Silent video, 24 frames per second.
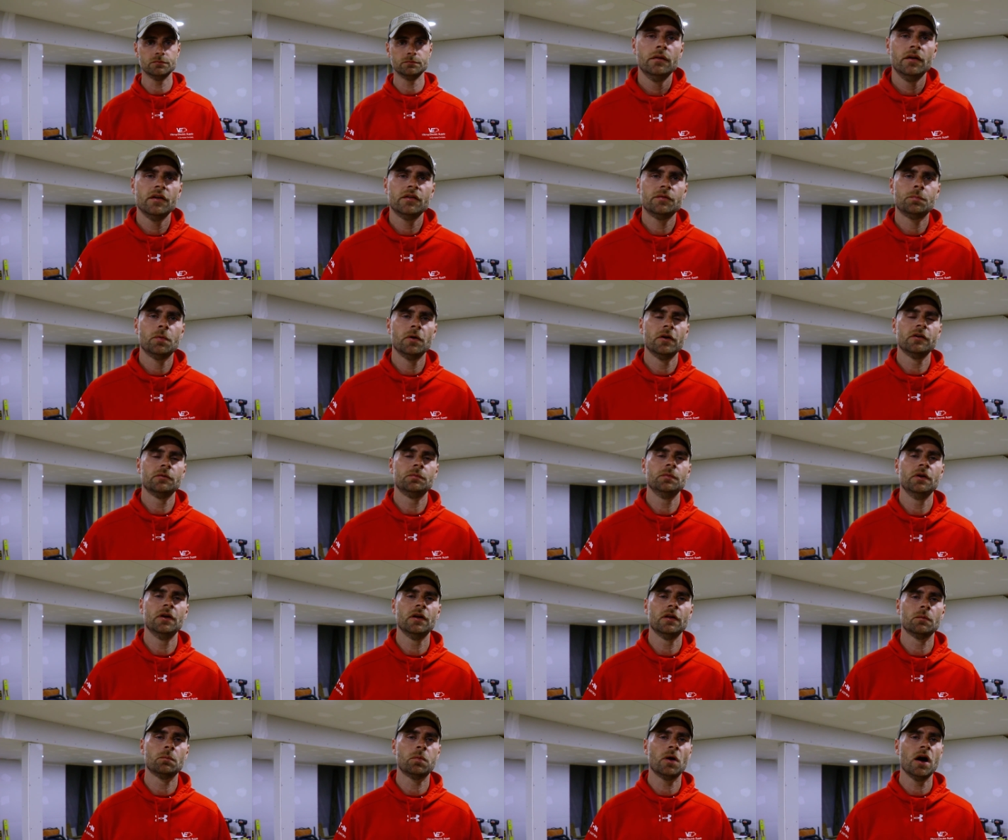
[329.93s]
This brings me
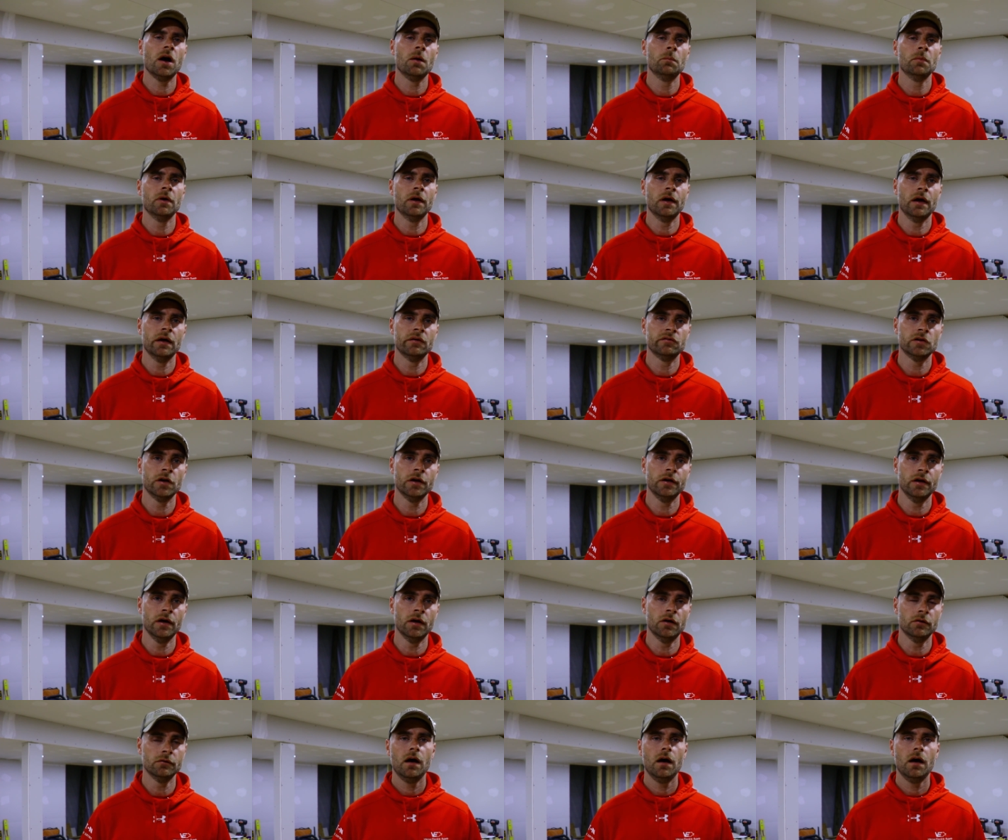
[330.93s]
to the problem I have right now.